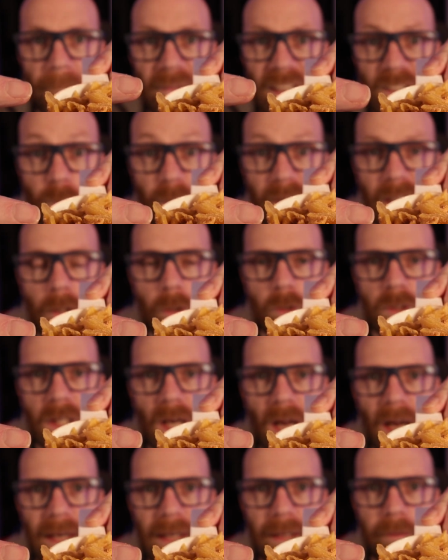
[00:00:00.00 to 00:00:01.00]
That's what it looks
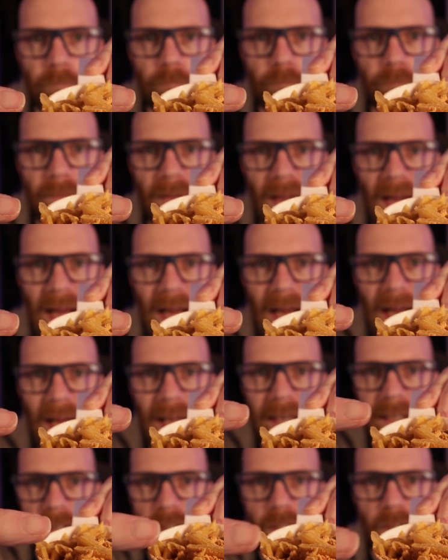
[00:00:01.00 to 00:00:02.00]
like.
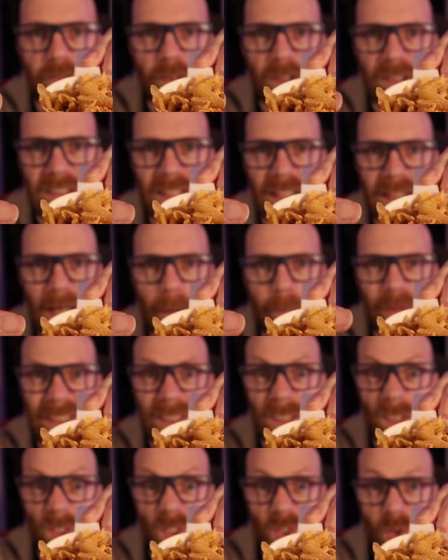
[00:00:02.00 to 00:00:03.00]
And I don't know if you can see in there, but
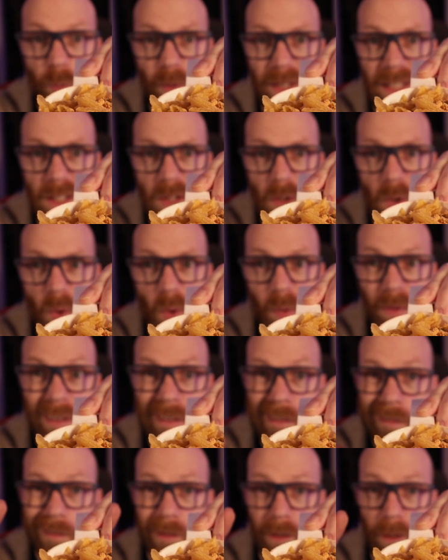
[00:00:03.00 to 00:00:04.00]
it's got sweet corn.
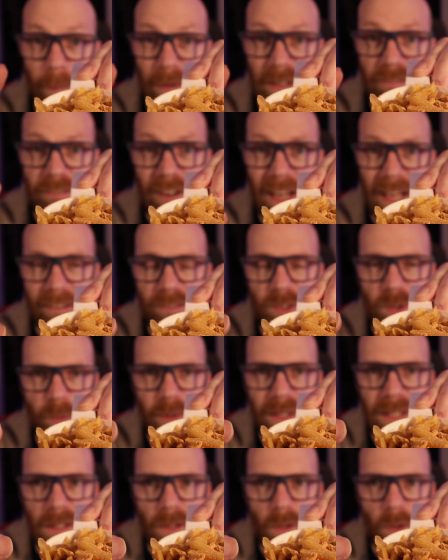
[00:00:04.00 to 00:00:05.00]
Not a big fan of
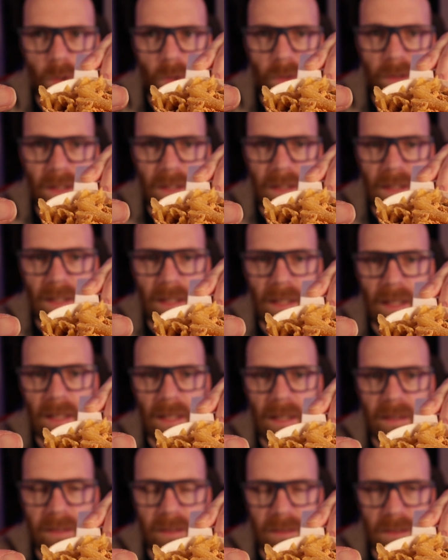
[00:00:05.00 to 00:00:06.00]
sweet corn.
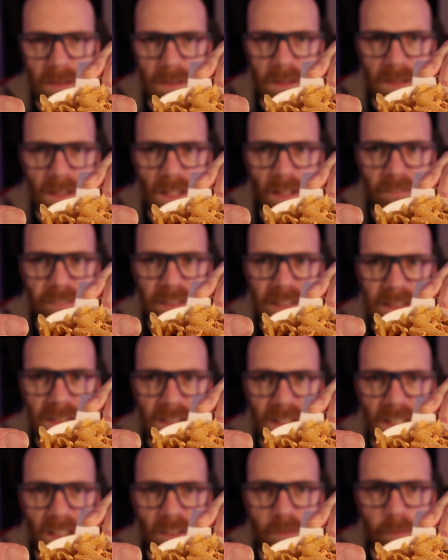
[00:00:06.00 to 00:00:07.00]
That's just stuffed in
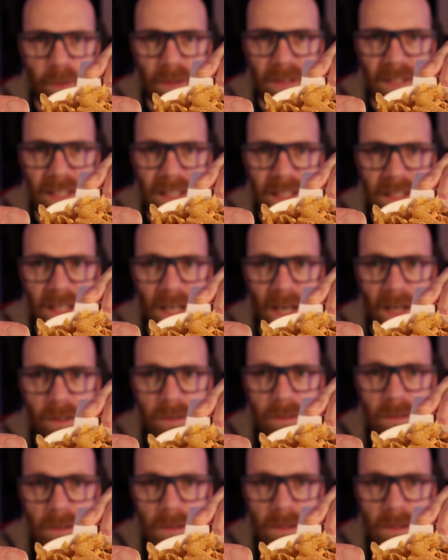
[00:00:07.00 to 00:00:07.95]
stuff, but there you go.